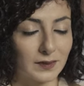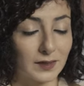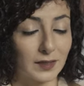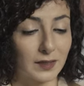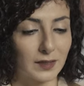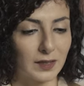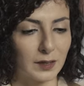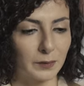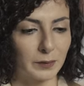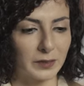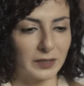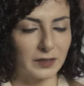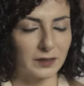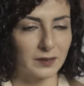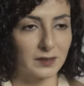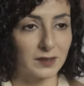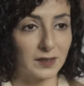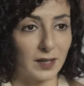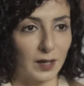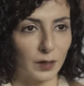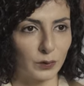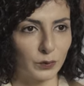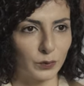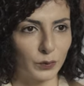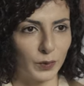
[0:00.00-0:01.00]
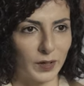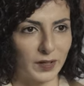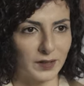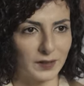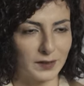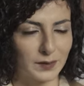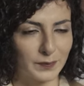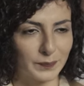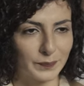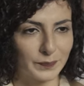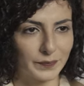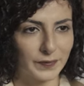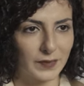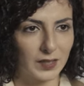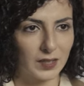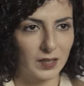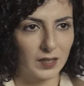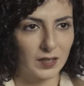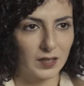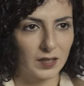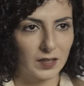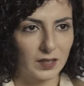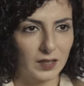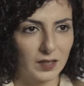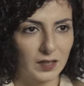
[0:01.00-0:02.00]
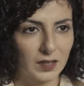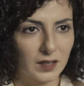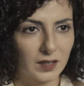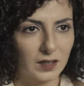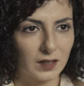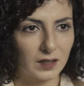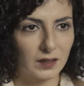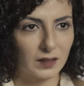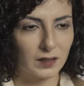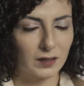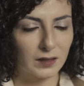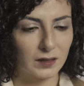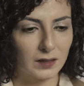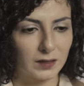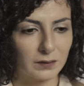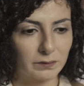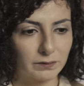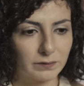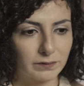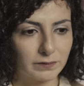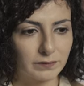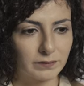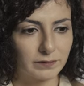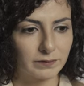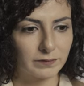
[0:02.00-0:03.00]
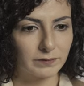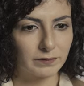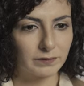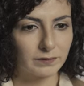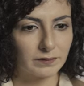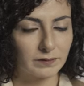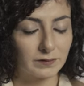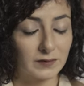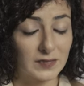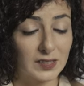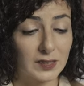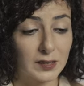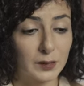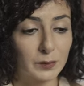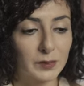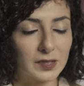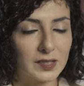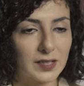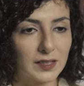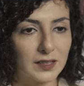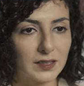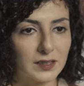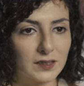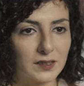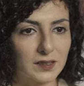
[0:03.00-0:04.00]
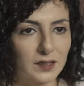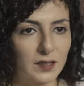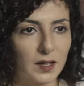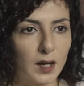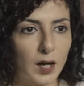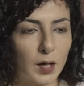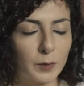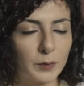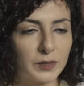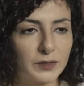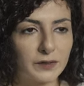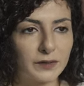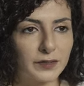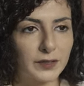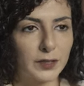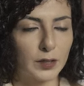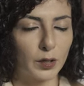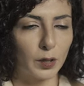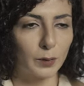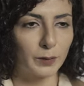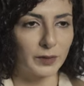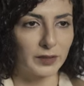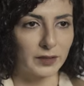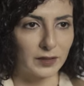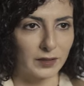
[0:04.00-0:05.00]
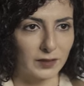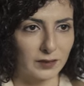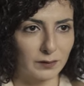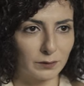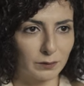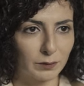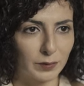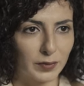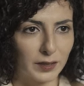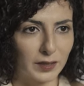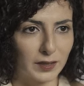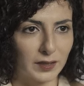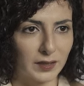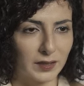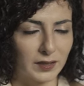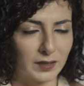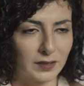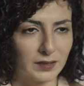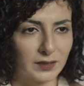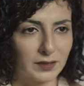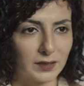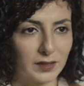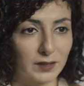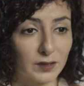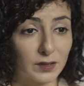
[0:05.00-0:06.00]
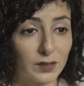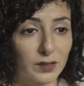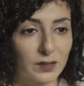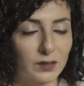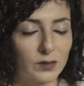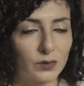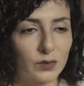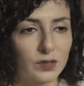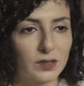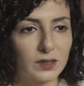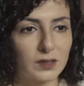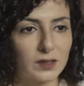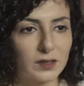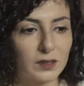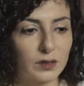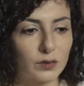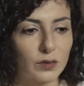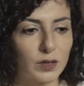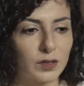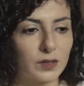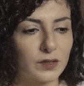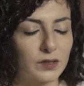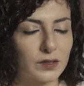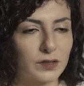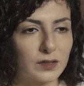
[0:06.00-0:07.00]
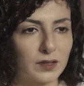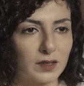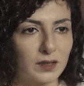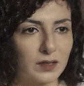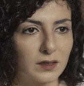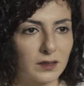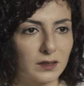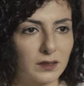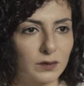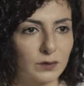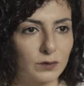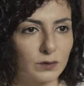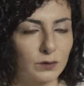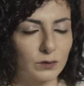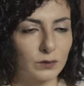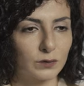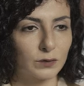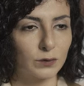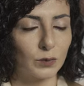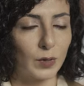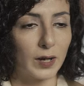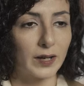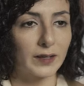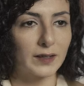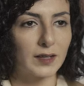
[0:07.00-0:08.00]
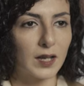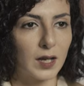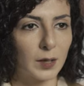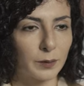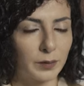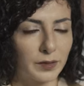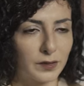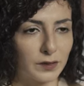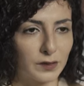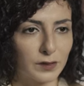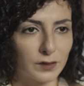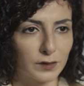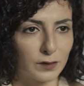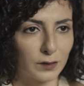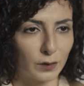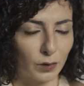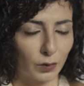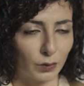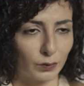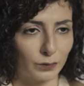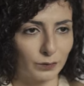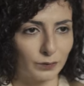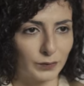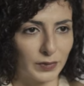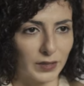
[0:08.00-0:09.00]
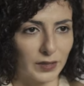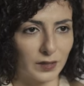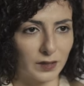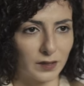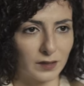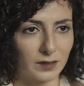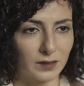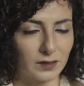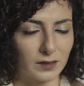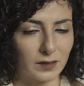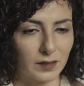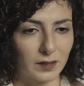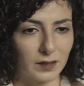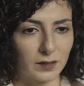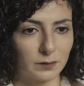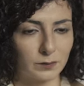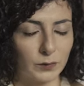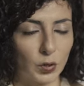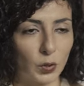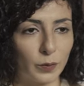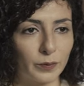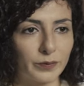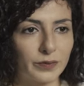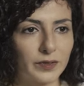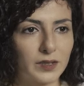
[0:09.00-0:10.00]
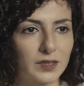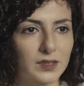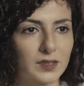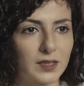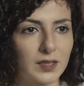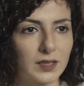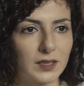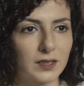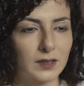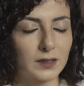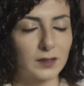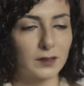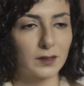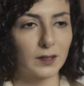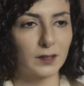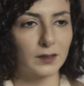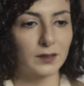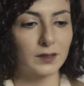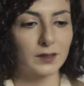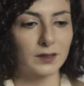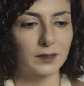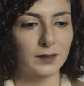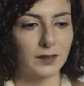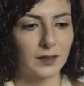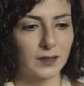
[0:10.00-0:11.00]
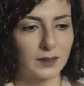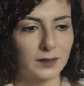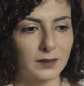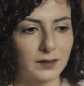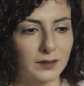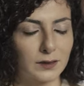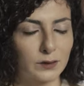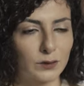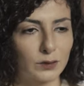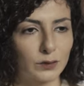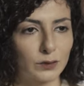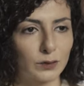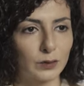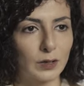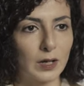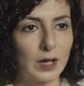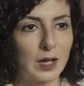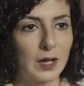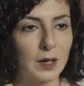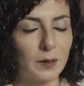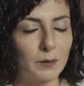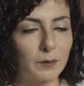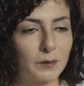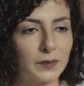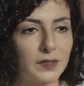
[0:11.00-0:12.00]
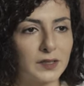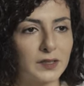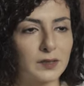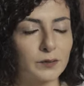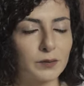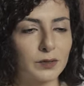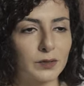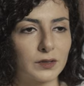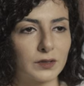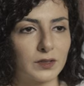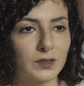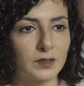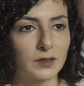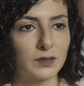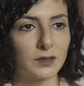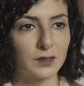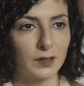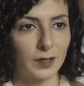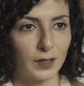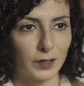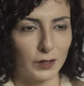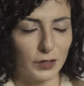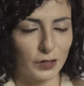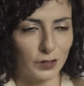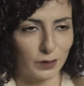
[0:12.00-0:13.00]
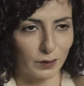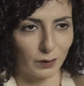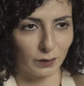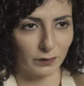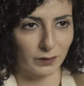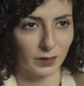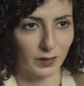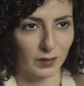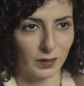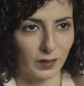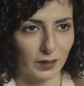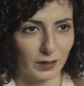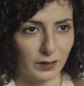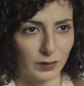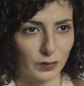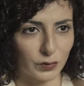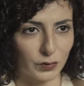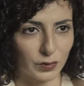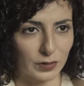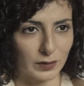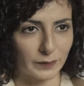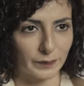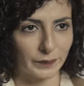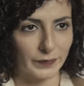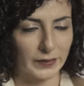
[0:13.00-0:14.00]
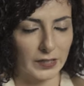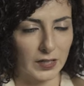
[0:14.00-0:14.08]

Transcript: I mean, sound-wise. Um, seems like it's a common phenomenon, but it's interesting to understand why it happens so, because um, obviously it's not connected to mispronunciation of the country.